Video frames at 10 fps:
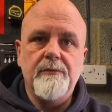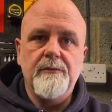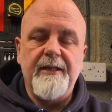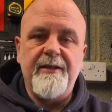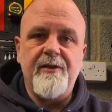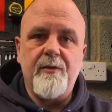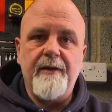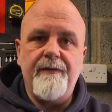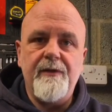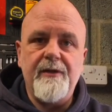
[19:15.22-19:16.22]
into the
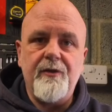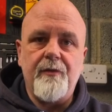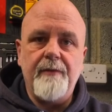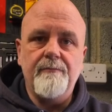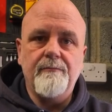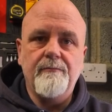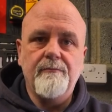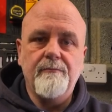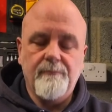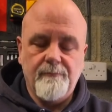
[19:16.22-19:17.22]
21st century.
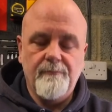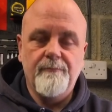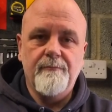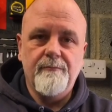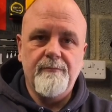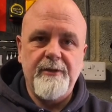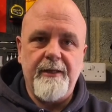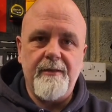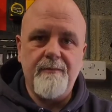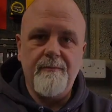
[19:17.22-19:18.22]

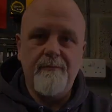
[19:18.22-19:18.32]
Cheers.